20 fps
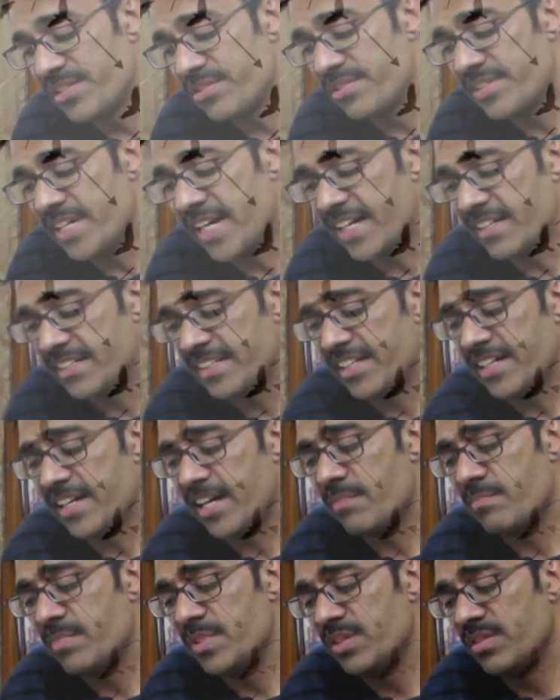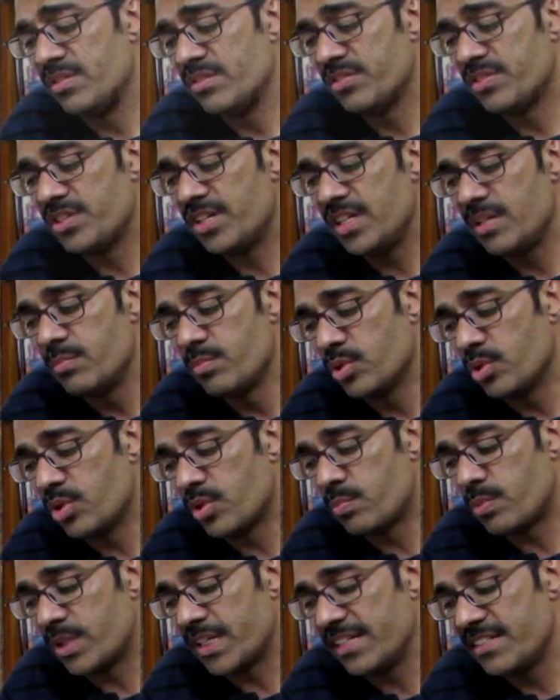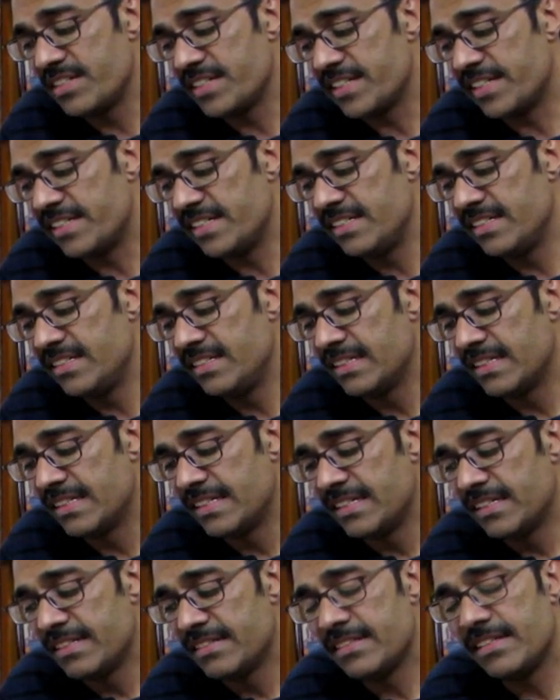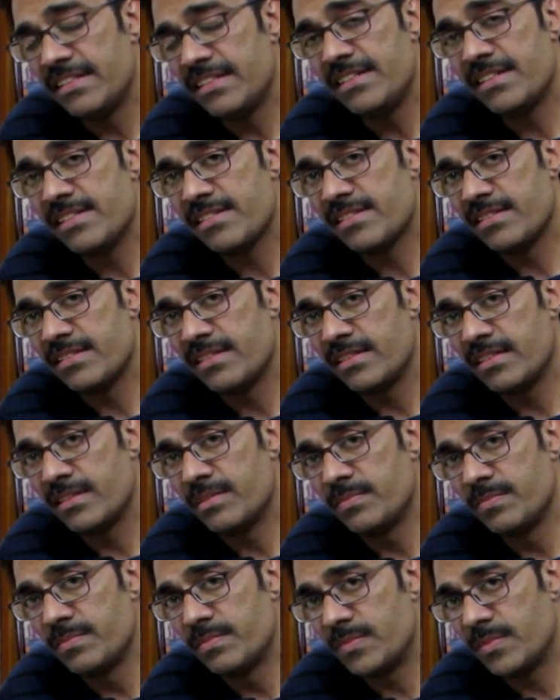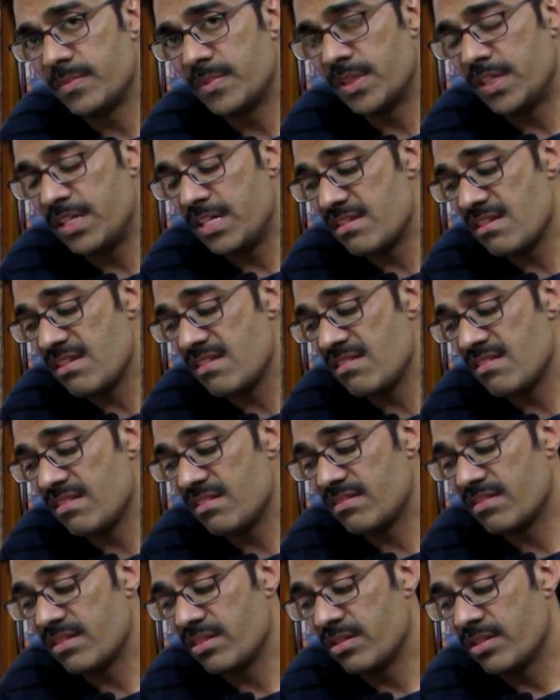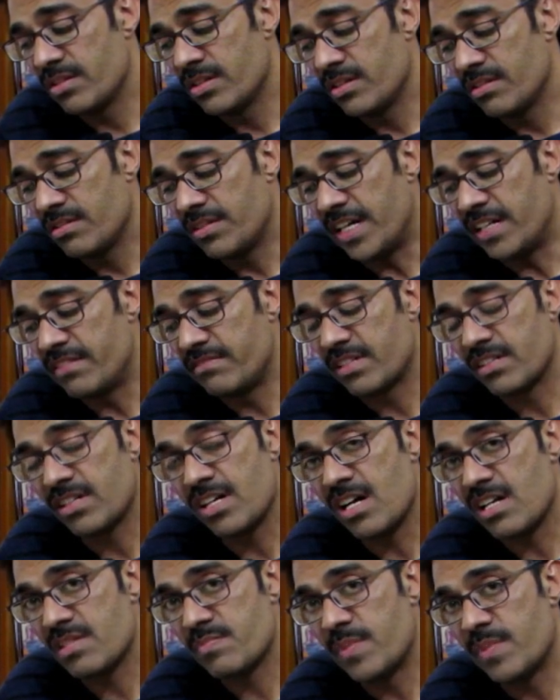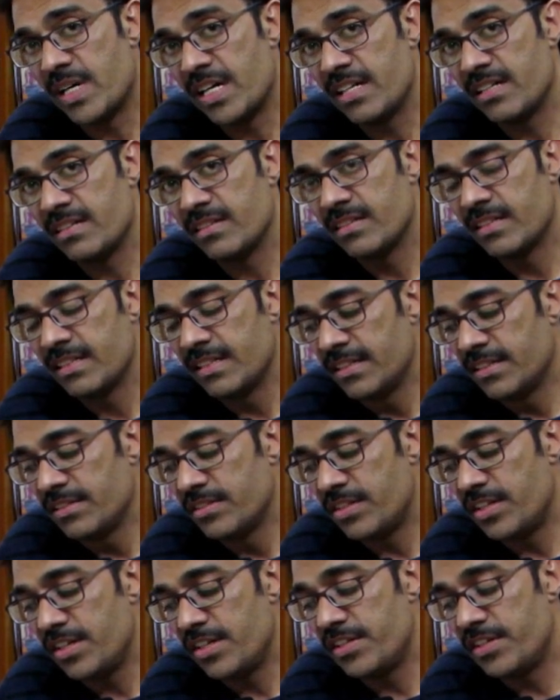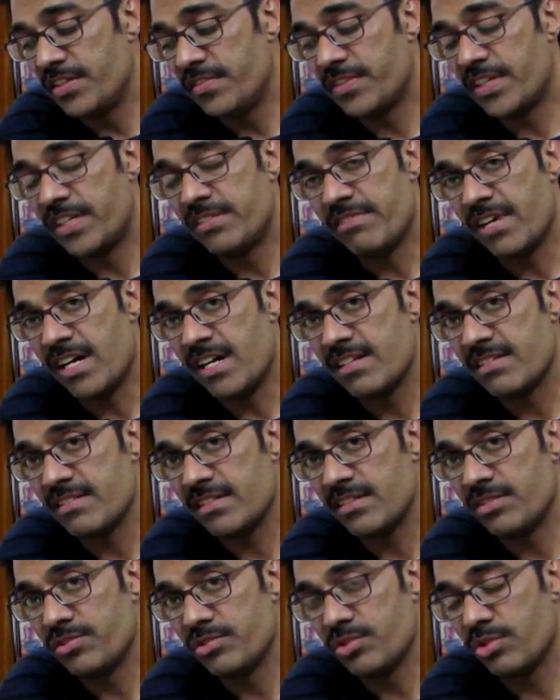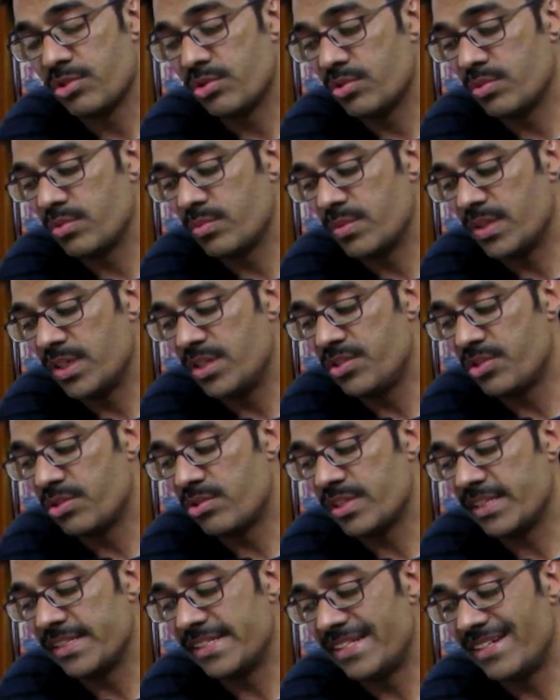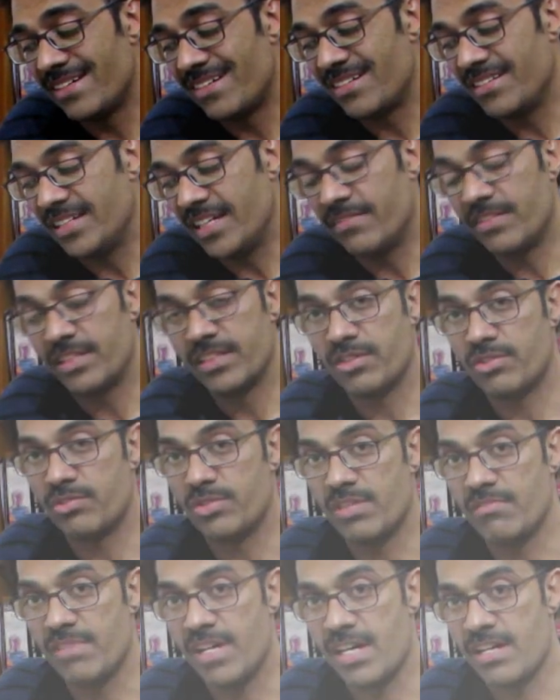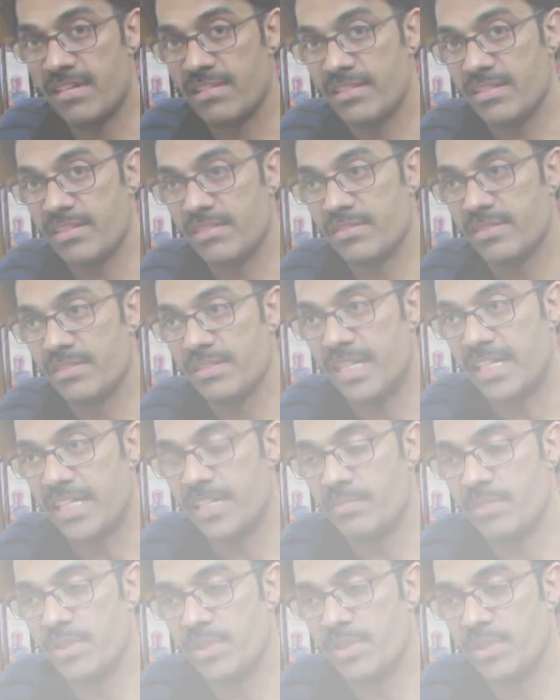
to that, there have been three more potentially serious uh, diseases that were caused by three different viruses. So in total, there are seven coronaviruses that have been